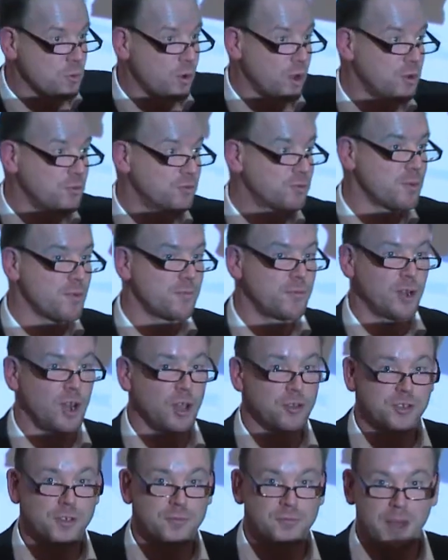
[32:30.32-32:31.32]
quote from a
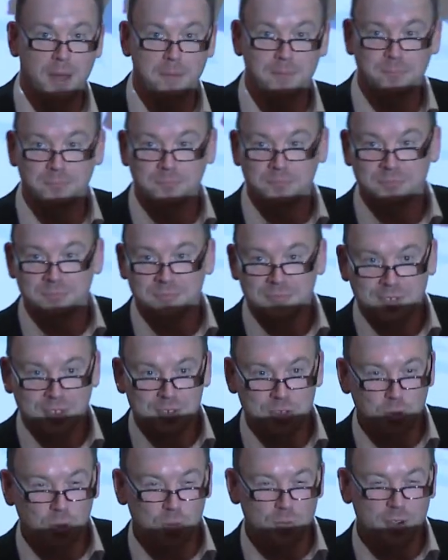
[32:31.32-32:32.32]
philosopher.
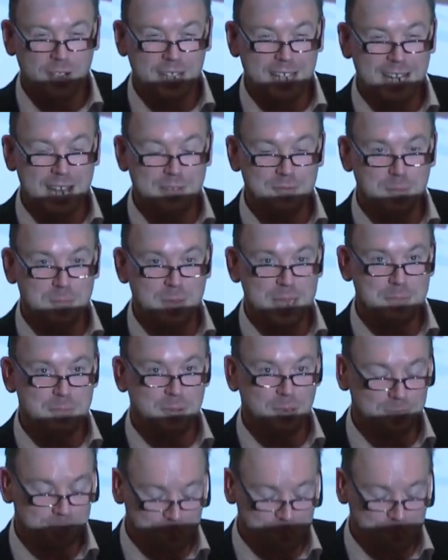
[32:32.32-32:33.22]
You're very clever people.